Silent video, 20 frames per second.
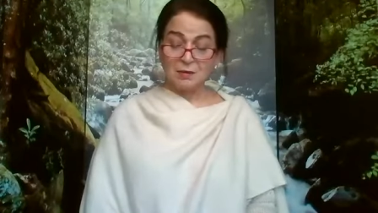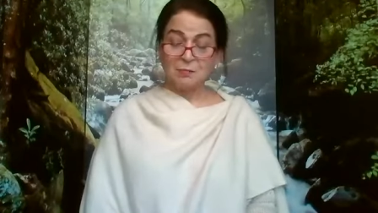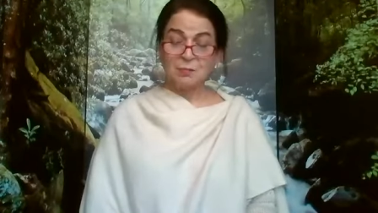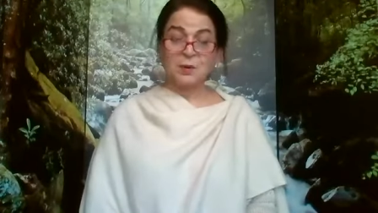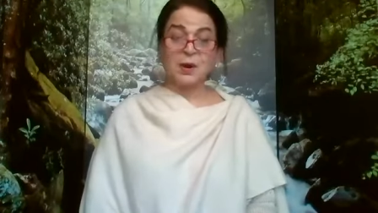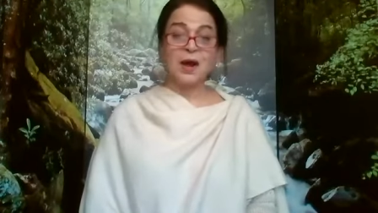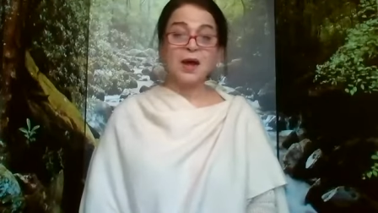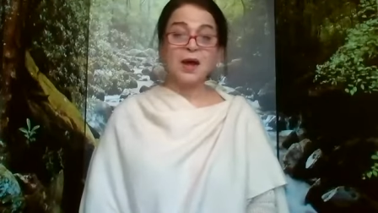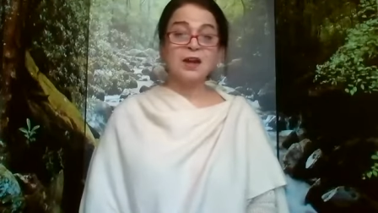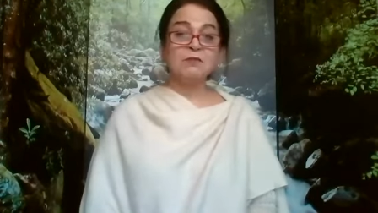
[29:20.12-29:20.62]

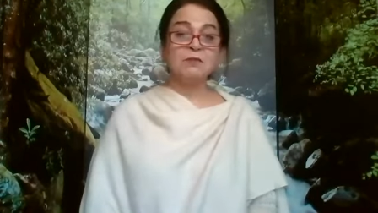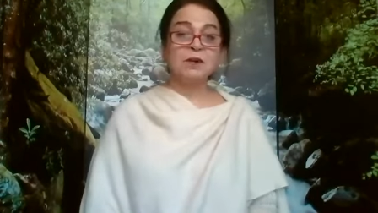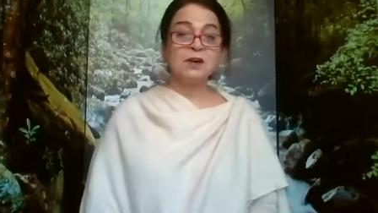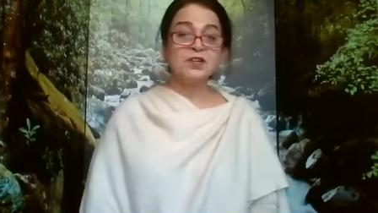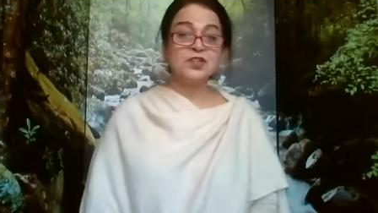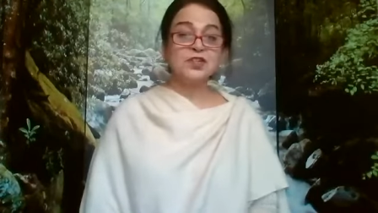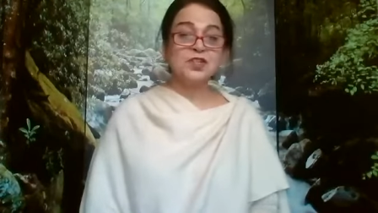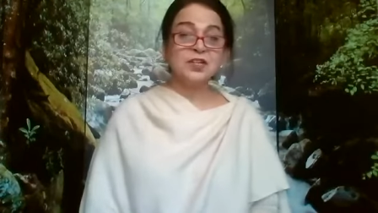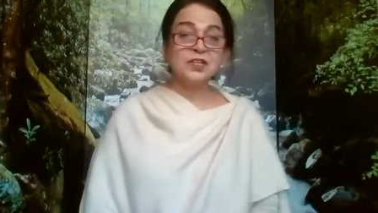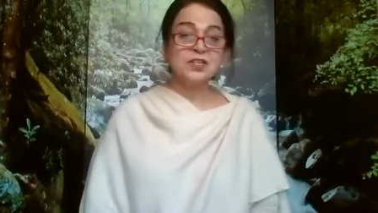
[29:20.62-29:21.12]
Pran
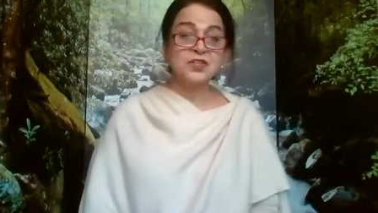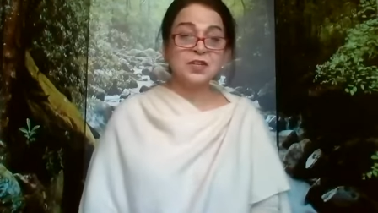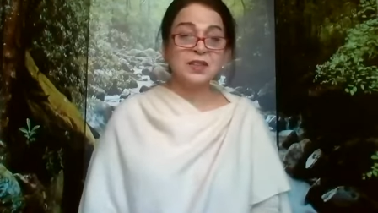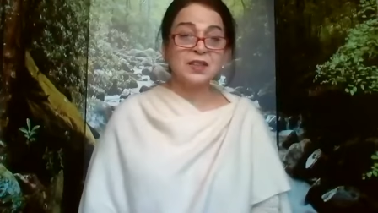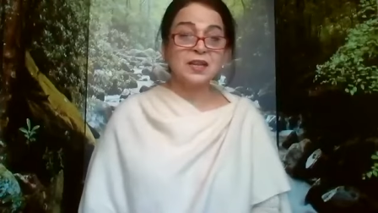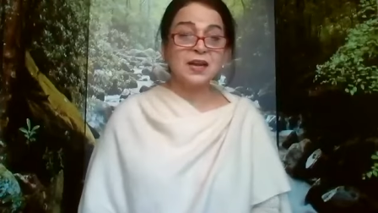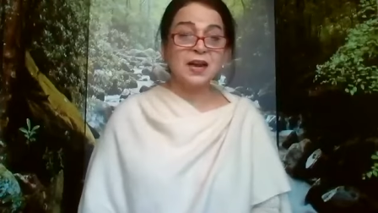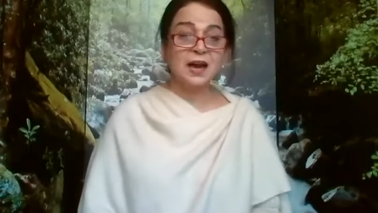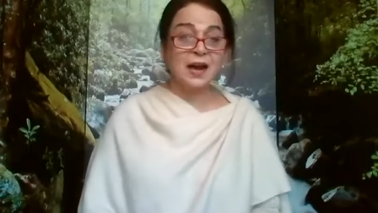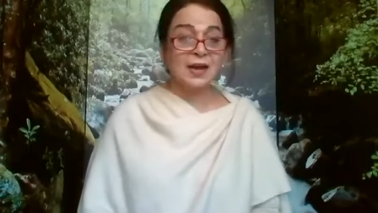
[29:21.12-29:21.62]
functions in
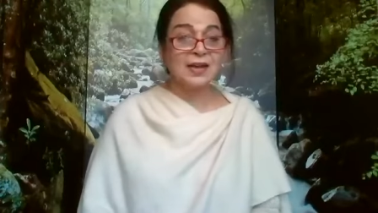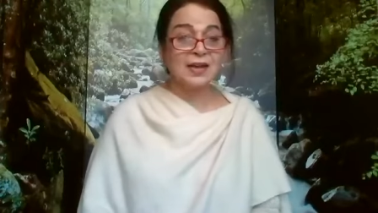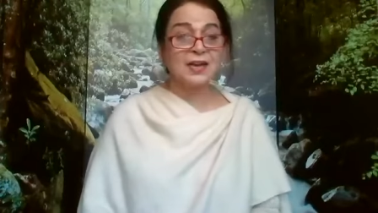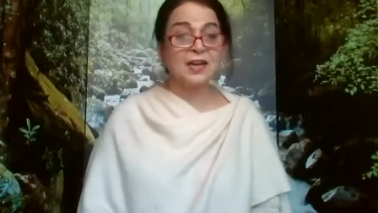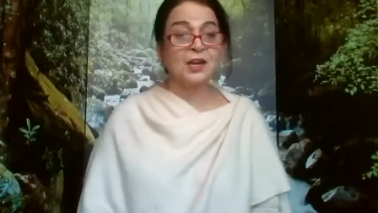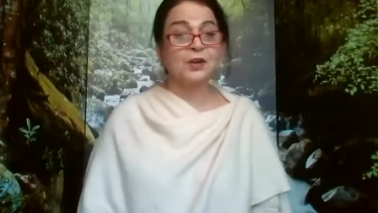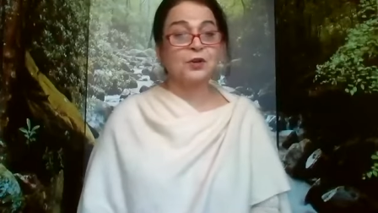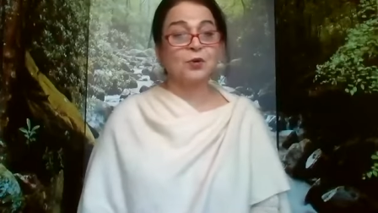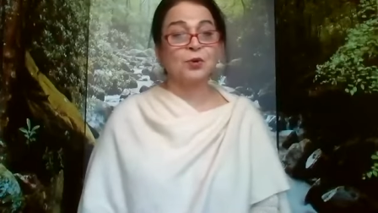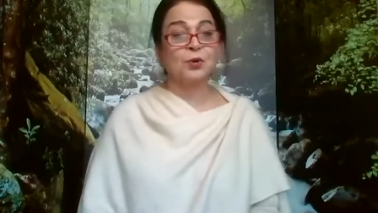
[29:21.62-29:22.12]
the eye,
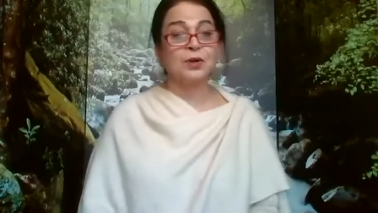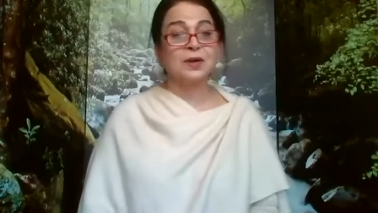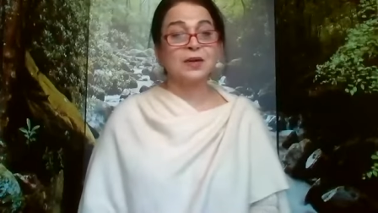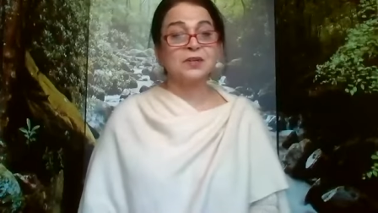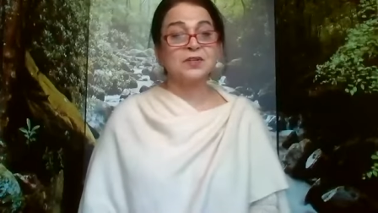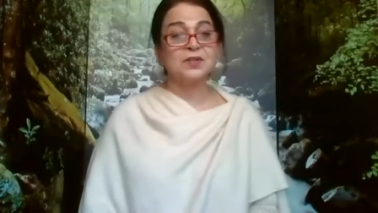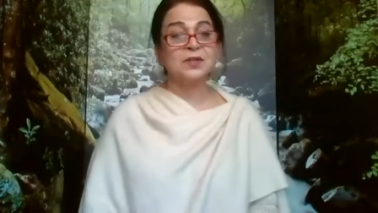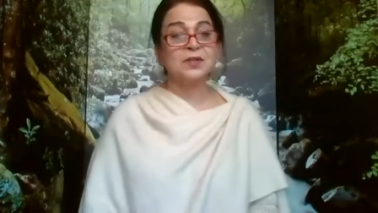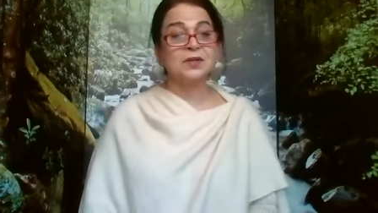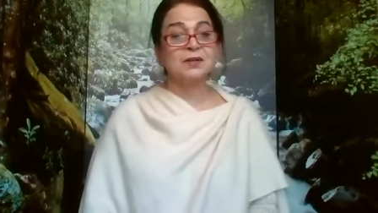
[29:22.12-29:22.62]
he told
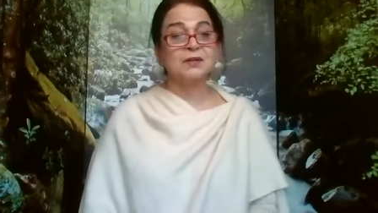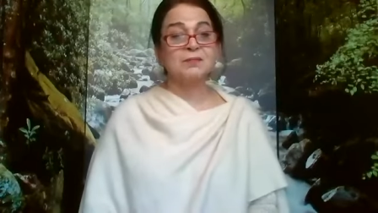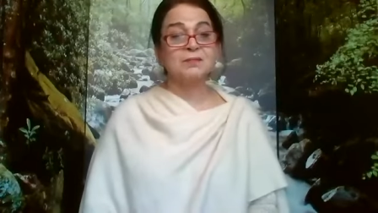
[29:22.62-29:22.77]
us.